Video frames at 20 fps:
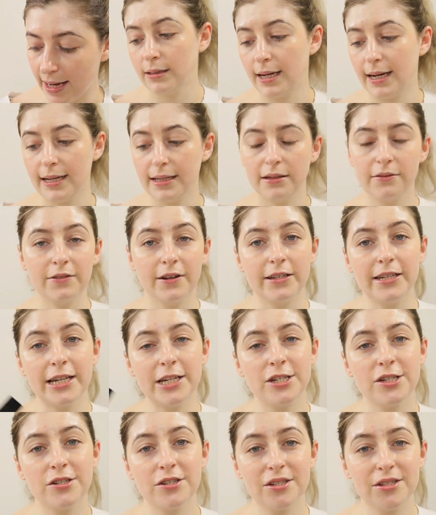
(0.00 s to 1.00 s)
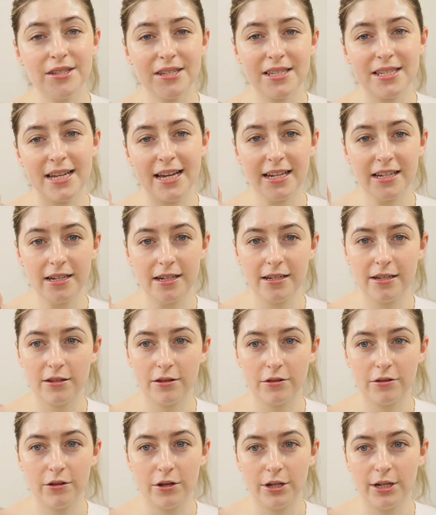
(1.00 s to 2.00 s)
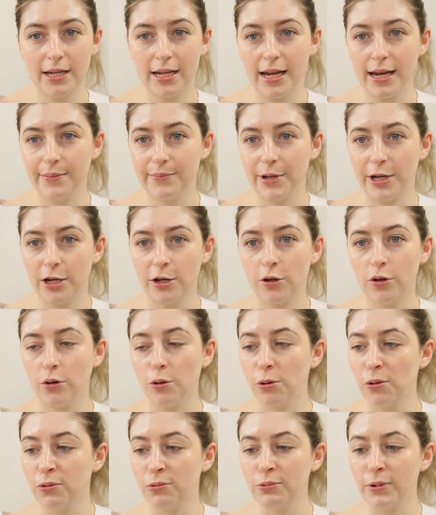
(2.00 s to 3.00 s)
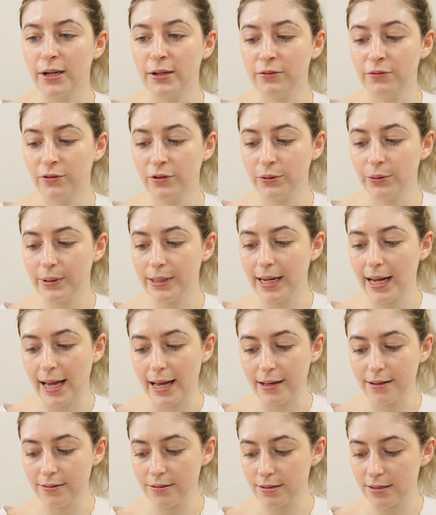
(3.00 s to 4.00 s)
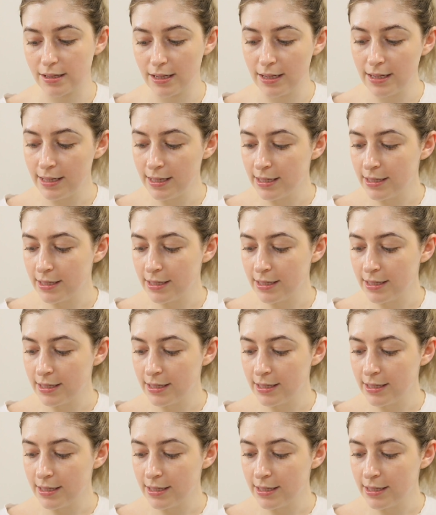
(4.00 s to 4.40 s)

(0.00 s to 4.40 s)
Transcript: and the foundation just standard 30 ml or 1 fluid ounce.